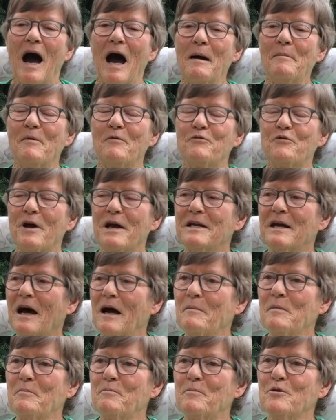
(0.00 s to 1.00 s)
I'm afraid
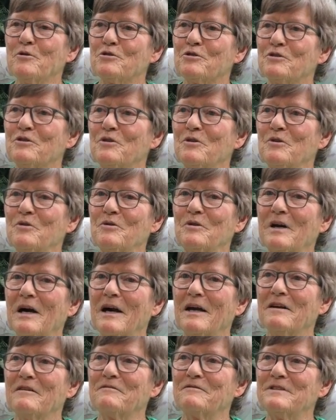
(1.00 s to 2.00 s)
I'm a person who
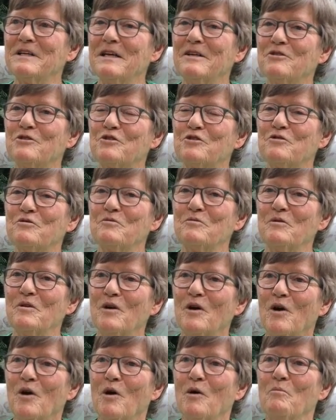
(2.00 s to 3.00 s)
kind of tends to
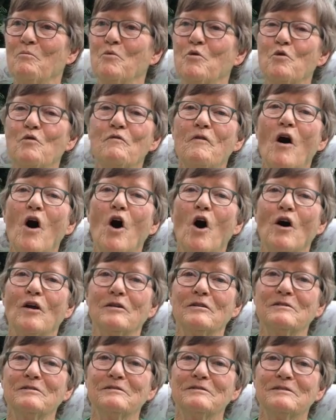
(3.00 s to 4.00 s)
move
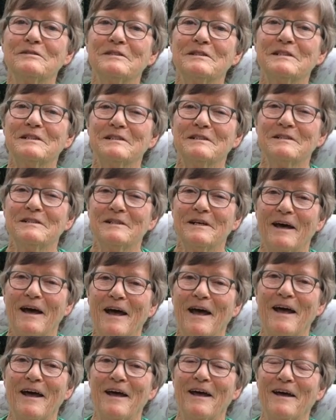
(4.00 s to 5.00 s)
on
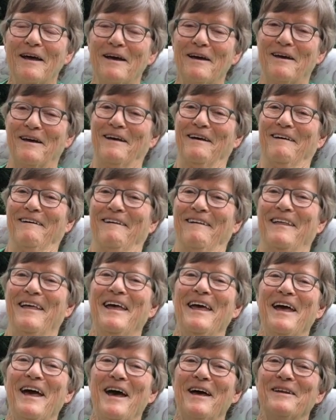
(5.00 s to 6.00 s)
and
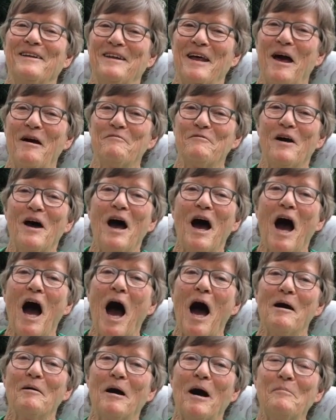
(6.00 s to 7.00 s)
have.
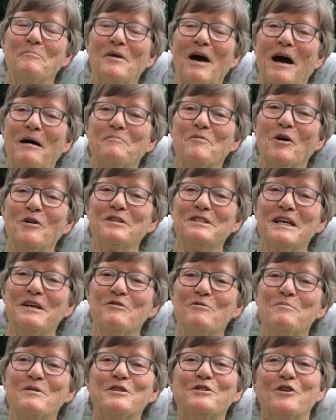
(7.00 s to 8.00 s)
I'm not
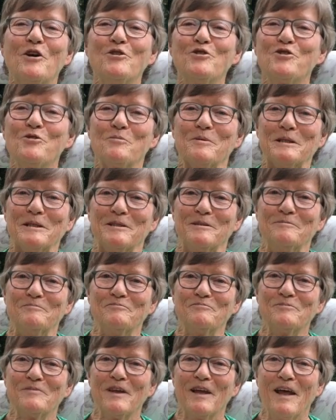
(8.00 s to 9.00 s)
terribly sociable.
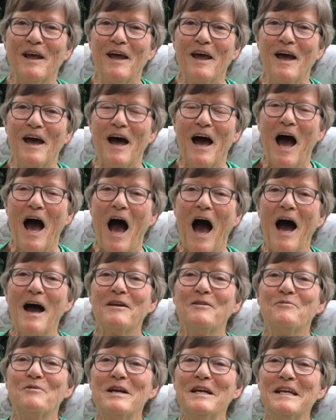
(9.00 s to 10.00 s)

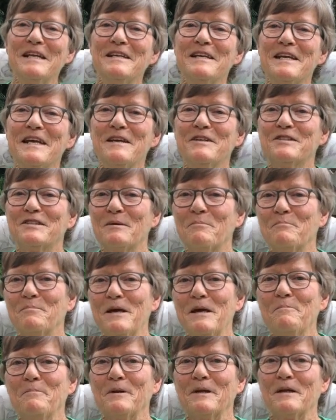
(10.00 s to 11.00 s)
I really need some
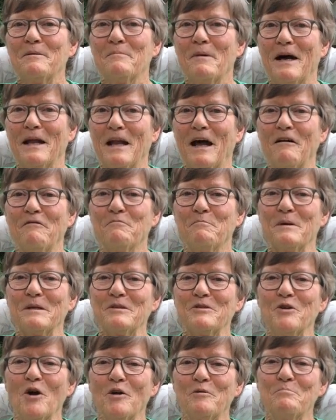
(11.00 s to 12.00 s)
people in my life,
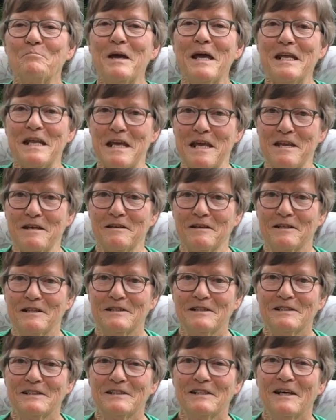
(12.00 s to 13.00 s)
but not many.
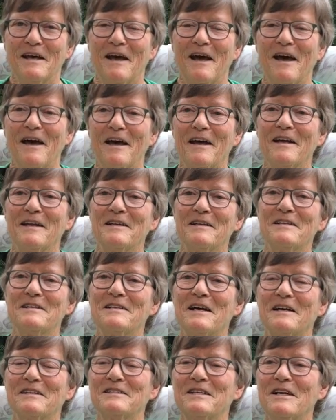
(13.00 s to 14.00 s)

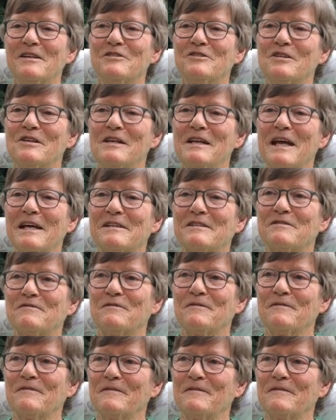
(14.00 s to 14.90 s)
And I tend to let